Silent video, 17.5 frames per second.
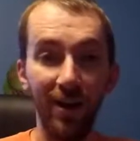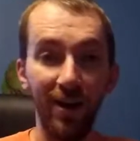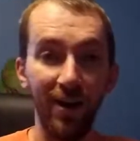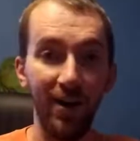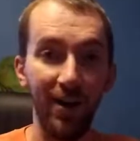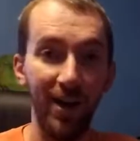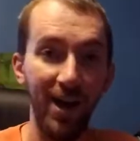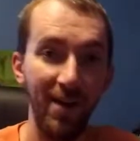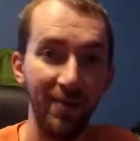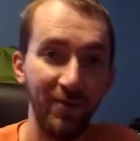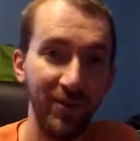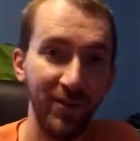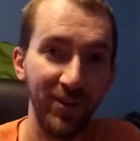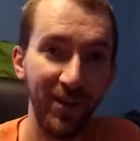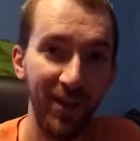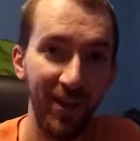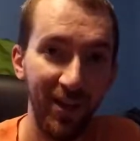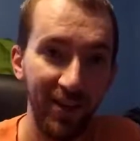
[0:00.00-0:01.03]
I have to
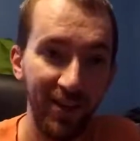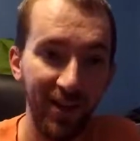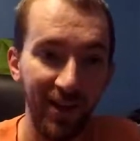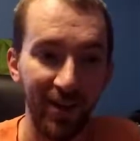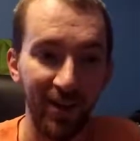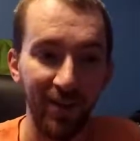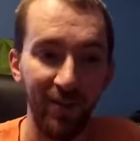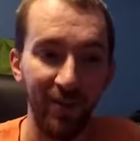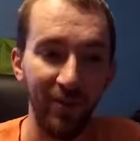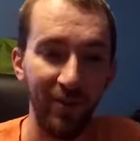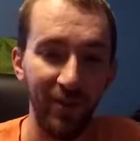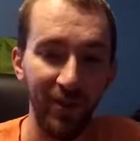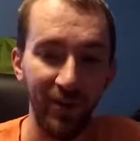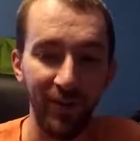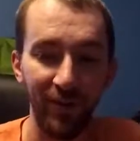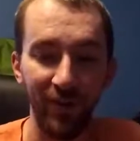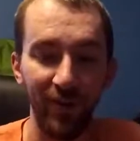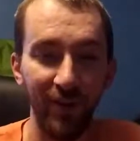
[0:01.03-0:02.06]
say that
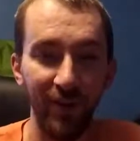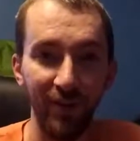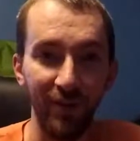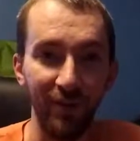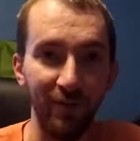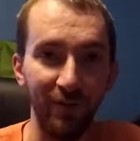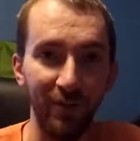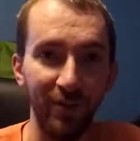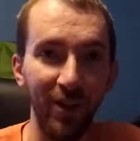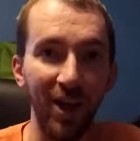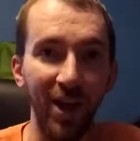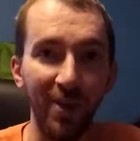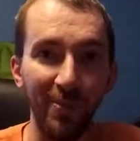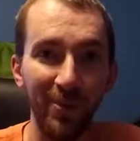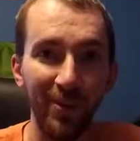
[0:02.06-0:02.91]
this is a flop.